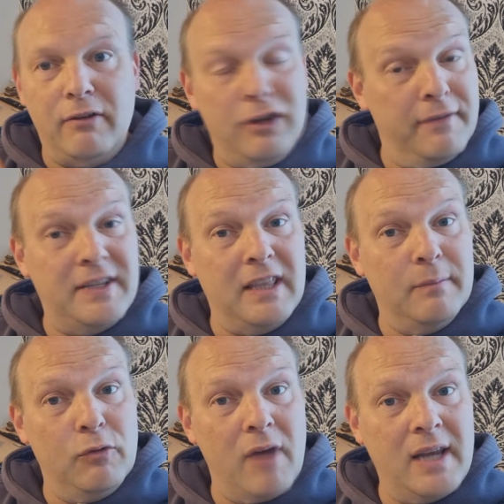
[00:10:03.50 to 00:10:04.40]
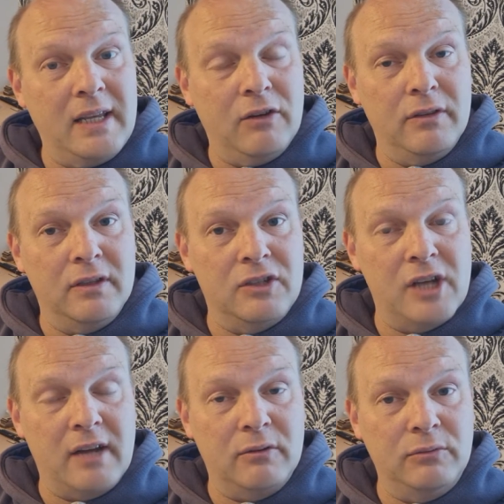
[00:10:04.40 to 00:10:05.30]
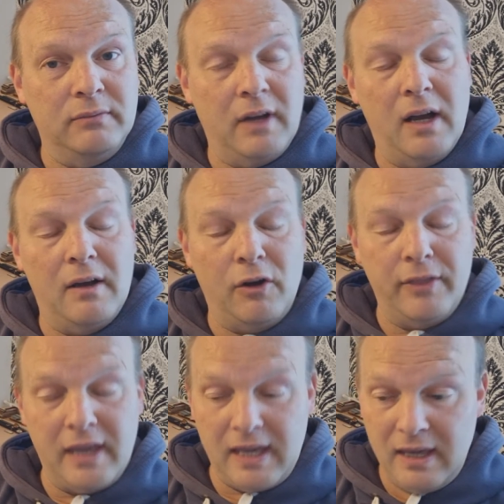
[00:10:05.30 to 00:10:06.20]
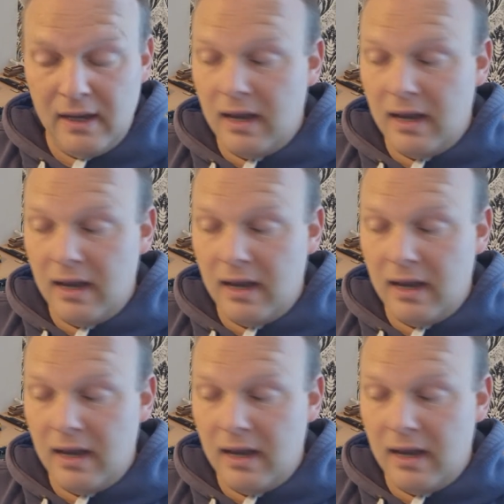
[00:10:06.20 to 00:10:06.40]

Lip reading: and you've seen them already on the channel, on the